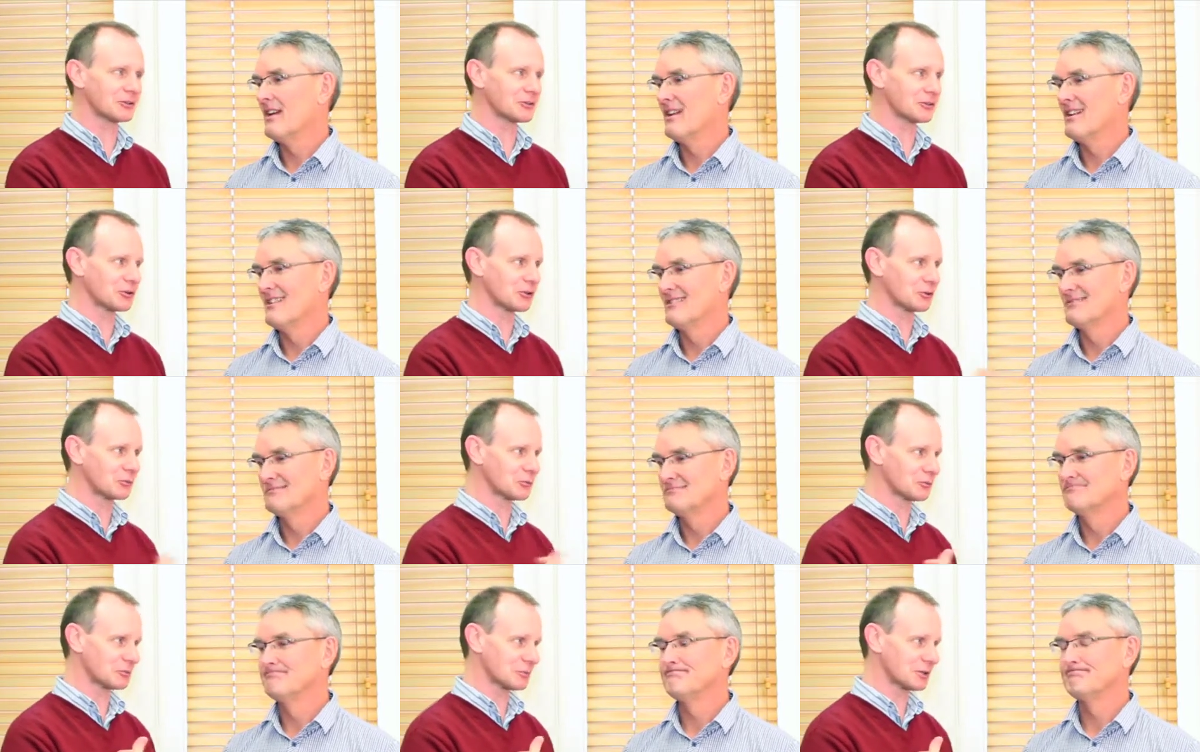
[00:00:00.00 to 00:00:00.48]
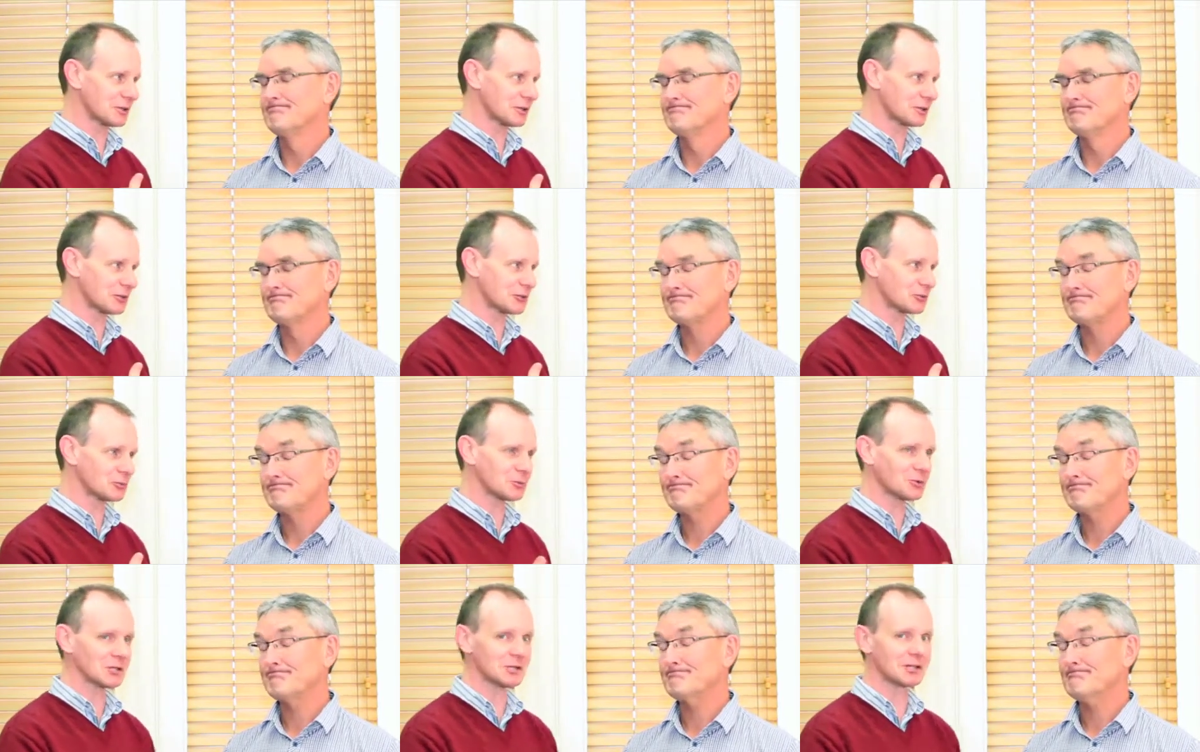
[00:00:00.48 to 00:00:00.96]
Speaker 1: helped me as
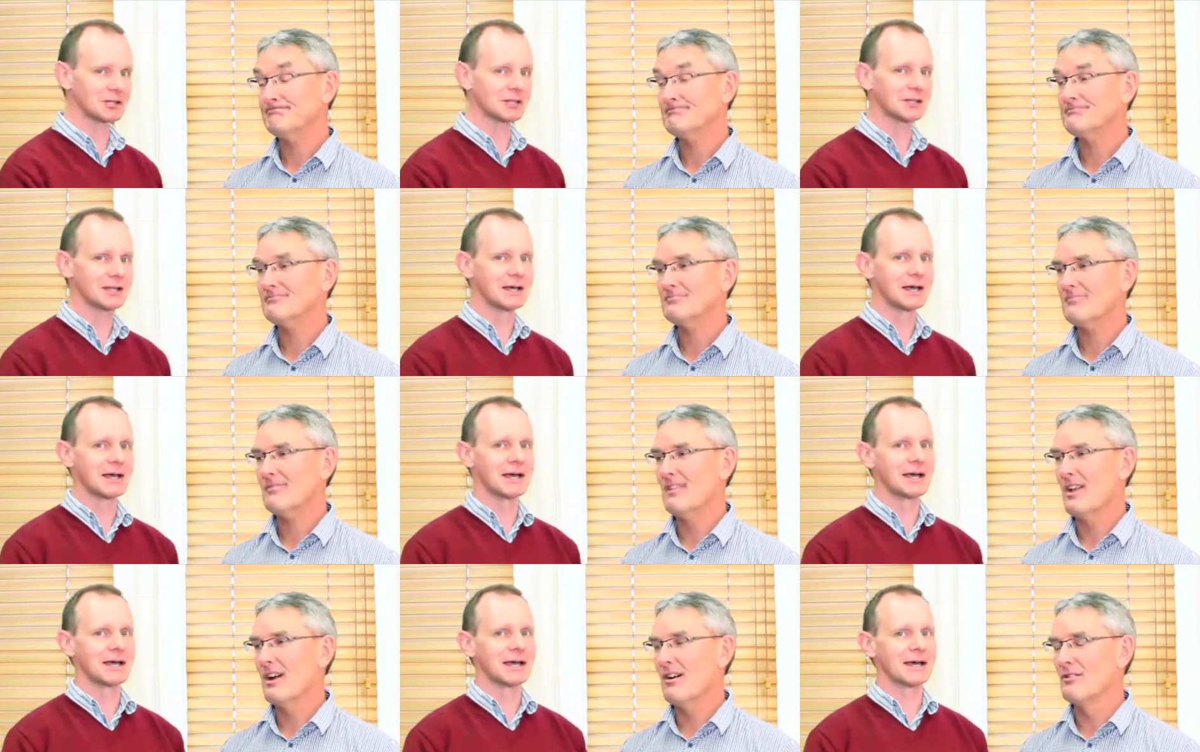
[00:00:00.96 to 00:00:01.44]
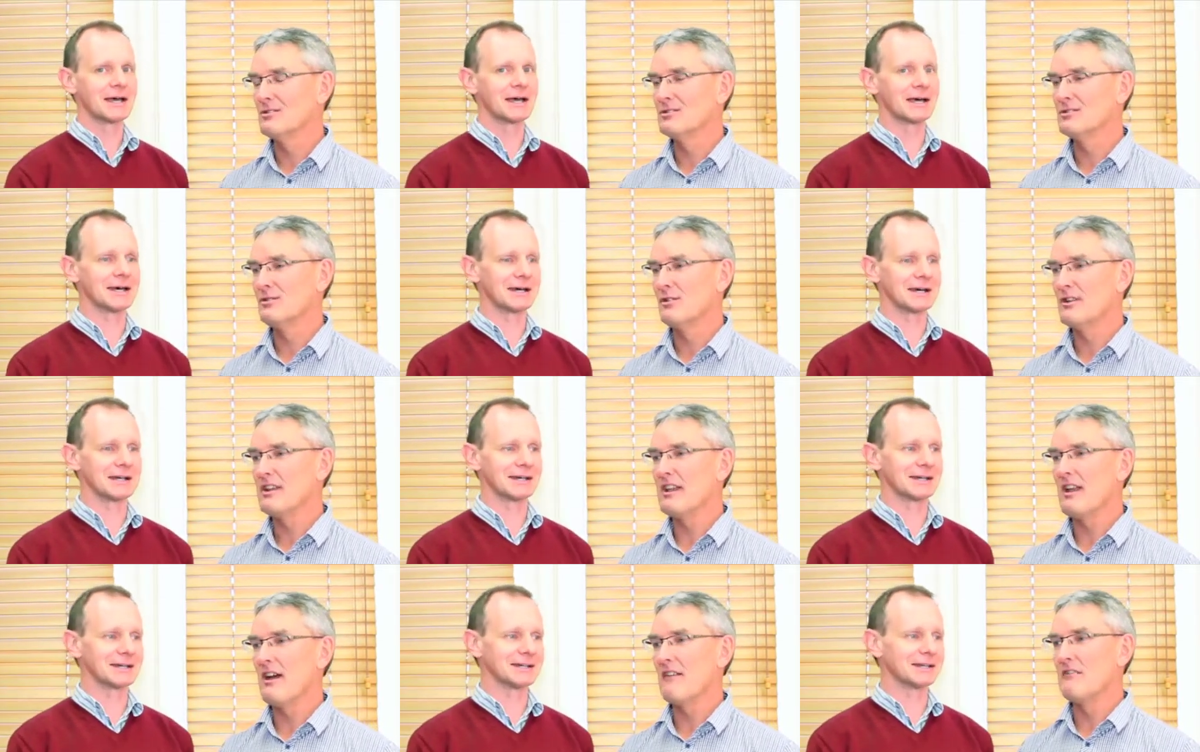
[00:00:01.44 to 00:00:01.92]
well. I was looking
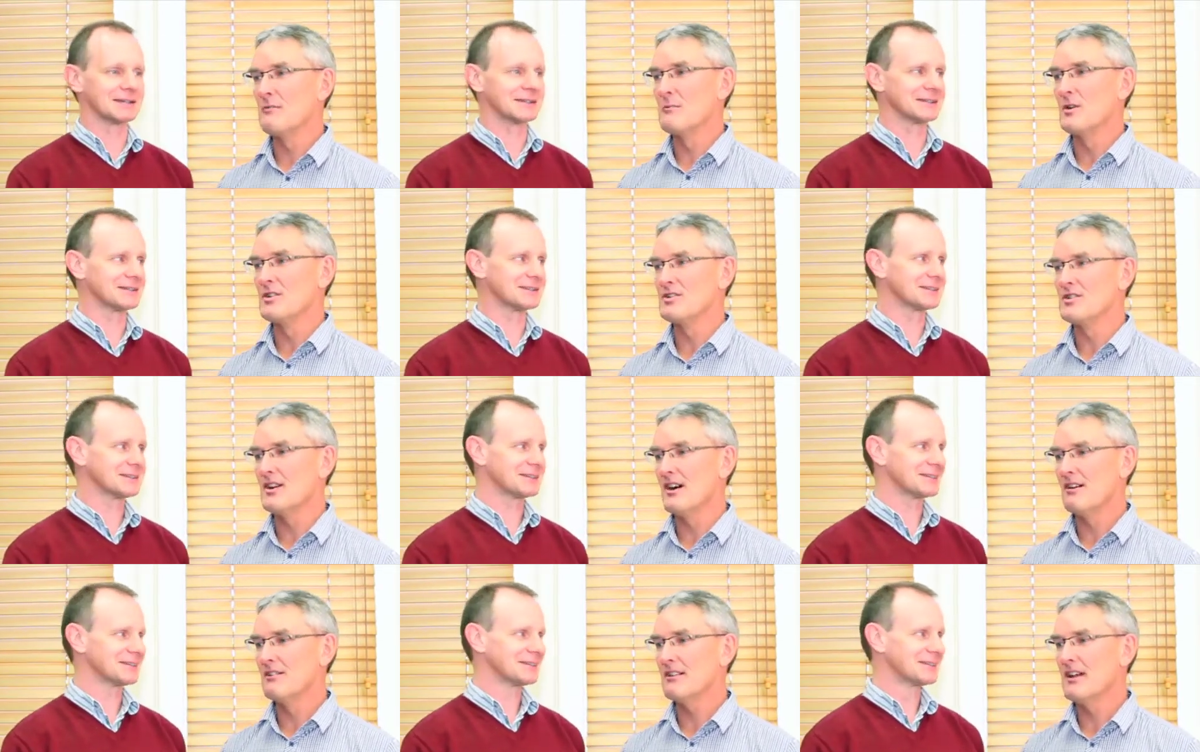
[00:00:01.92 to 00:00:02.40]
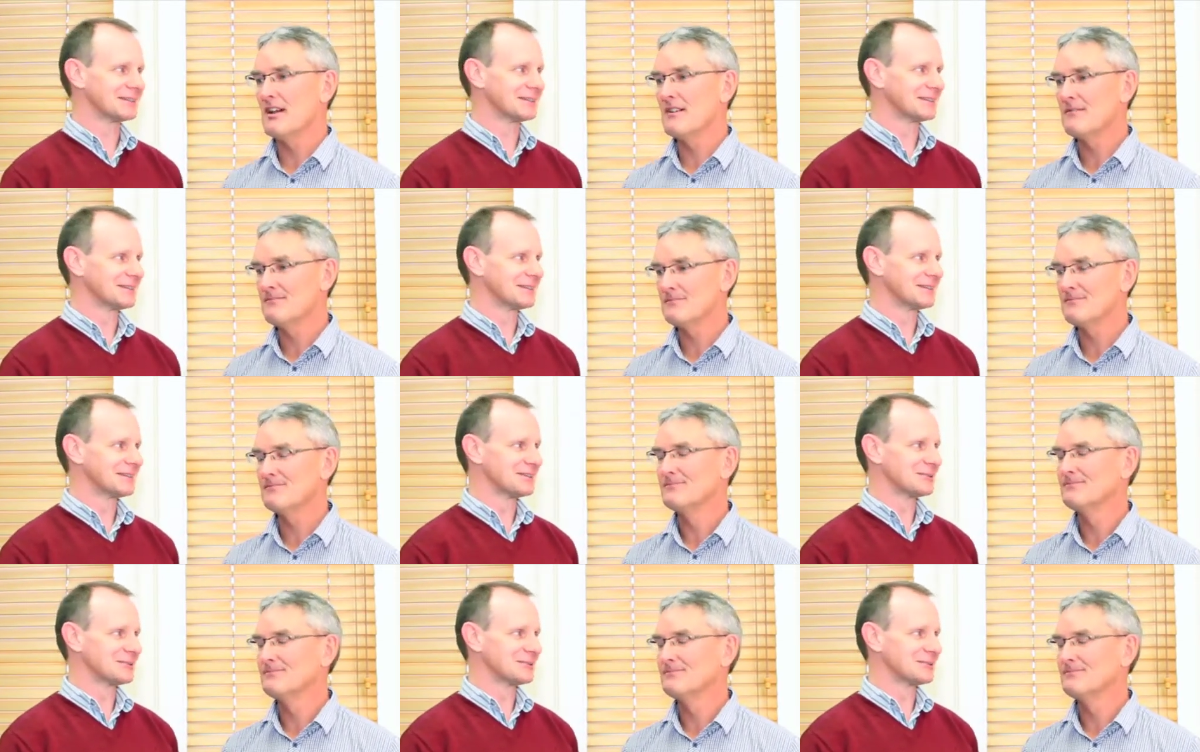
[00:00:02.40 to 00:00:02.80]
um, over my um, shoulder.